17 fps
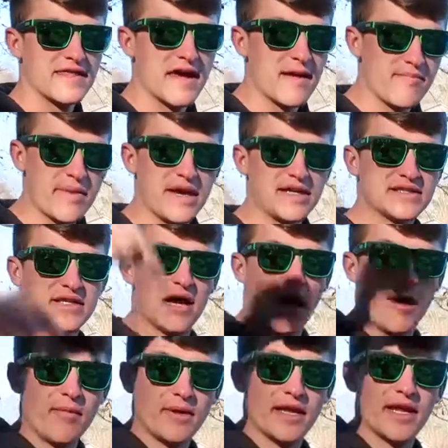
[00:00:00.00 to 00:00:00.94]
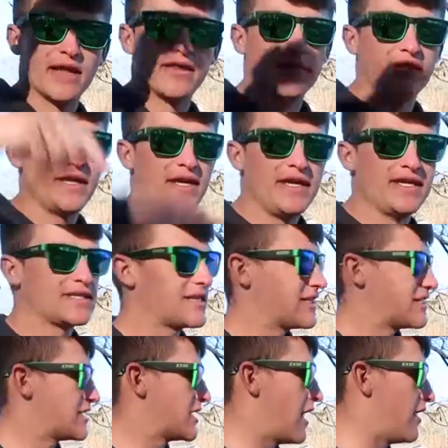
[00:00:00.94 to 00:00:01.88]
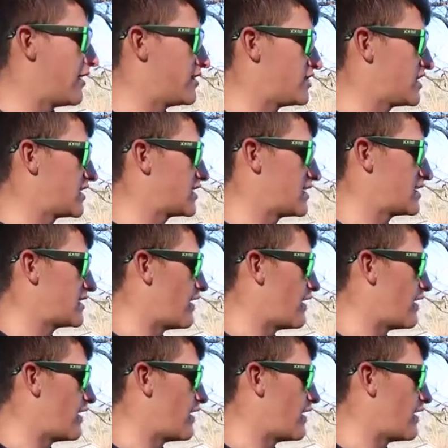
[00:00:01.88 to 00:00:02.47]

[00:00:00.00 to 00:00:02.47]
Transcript: that bait's coming at least a solid 6 to